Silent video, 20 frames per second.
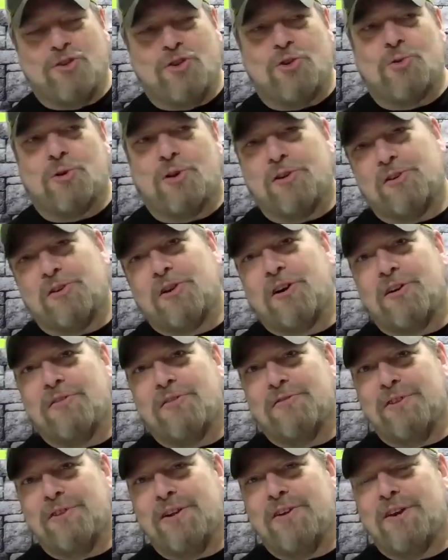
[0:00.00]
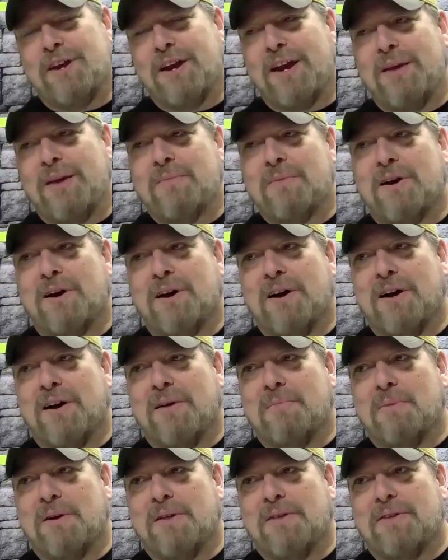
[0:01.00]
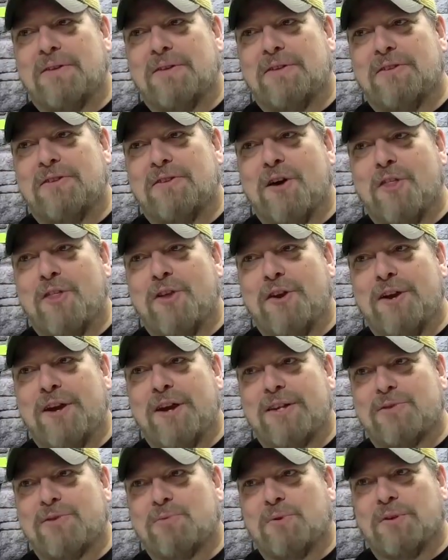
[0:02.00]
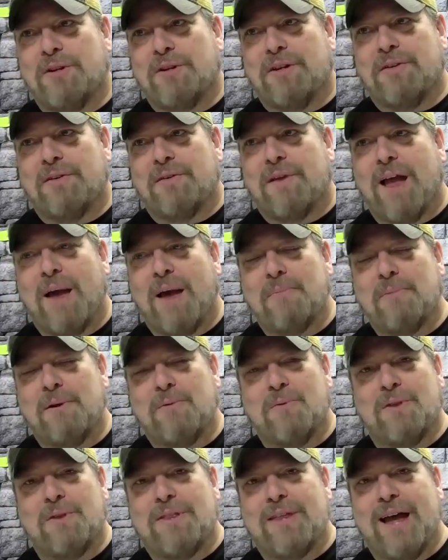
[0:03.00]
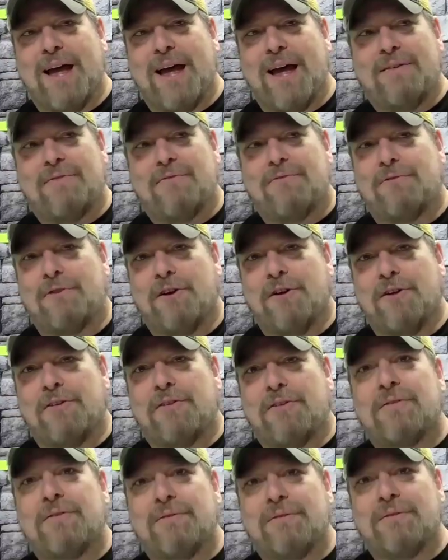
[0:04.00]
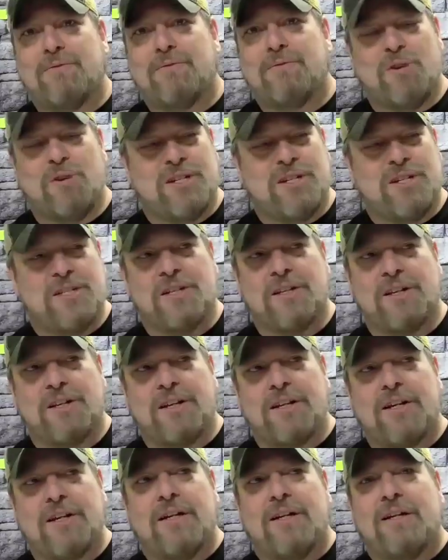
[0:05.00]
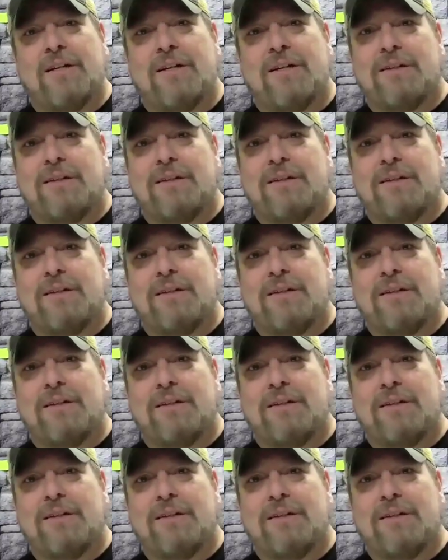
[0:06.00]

Dungeon Crawler Carl video game, but nothing has really happened with that front recently.